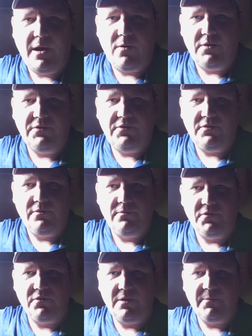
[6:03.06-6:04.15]
hours,
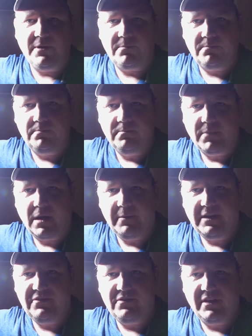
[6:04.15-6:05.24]
shoot, I'm going to
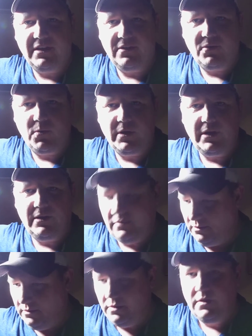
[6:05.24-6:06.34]
probably easily get 20
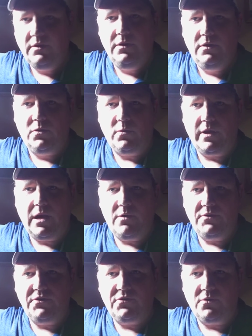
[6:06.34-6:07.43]

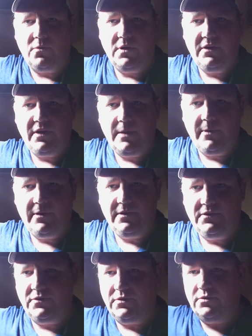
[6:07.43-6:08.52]
hours or so of runtime on
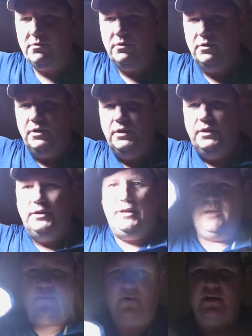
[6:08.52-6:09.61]
this. So
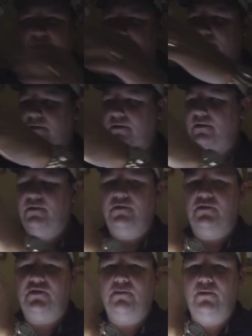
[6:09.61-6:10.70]
yeah, pretty
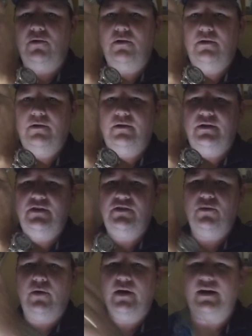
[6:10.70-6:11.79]
simple,
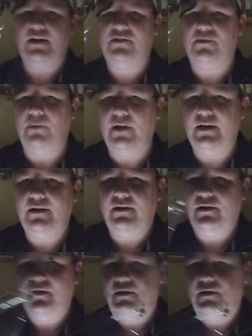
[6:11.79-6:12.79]
easy way to get some light.